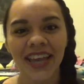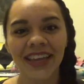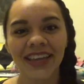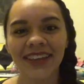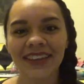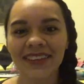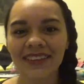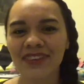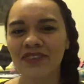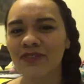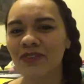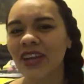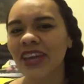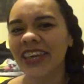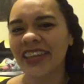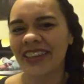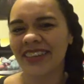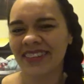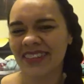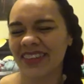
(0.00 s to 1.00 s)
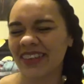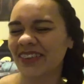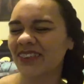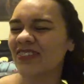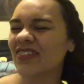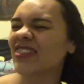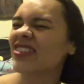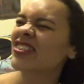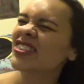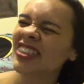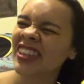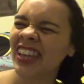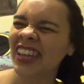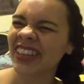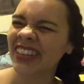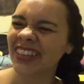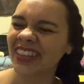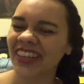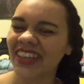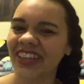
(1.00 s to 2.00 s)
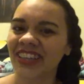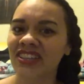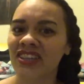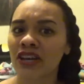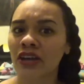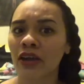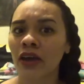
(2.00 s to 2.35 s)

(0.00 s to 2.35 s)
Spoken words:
Because the way he said it was just kind of like,